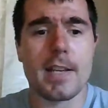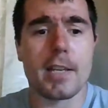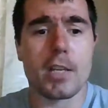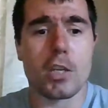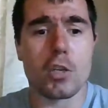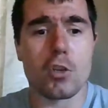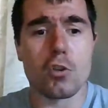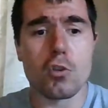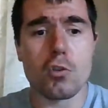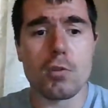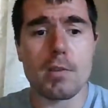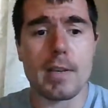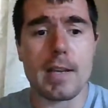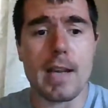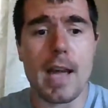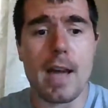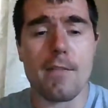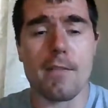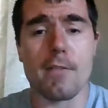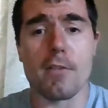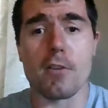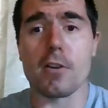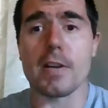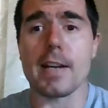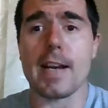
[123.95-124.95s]
Usually
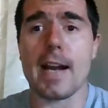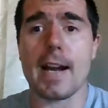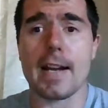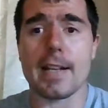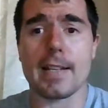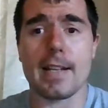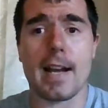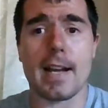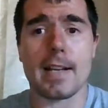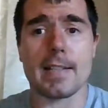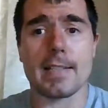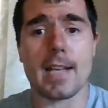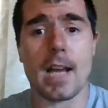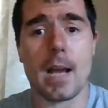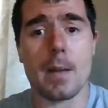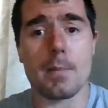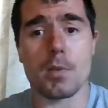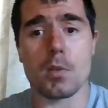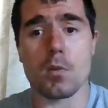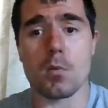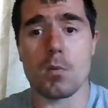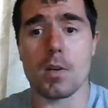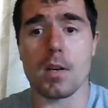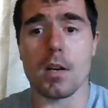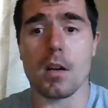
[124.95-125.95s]
have very hard time
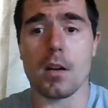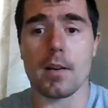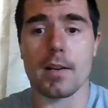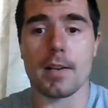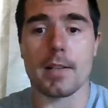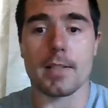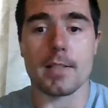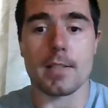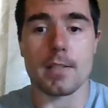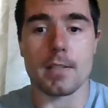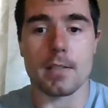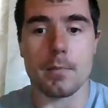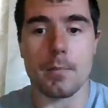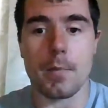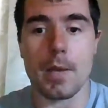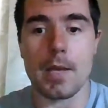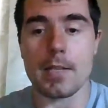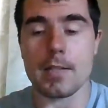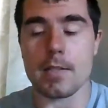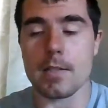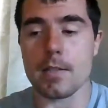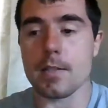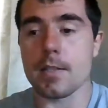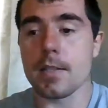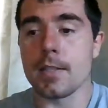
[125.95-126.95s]
doing it on a consistent
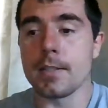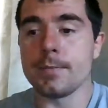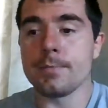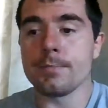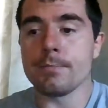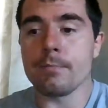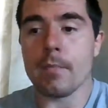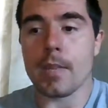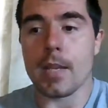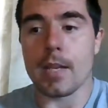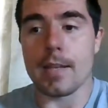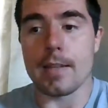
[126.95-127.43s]
basis.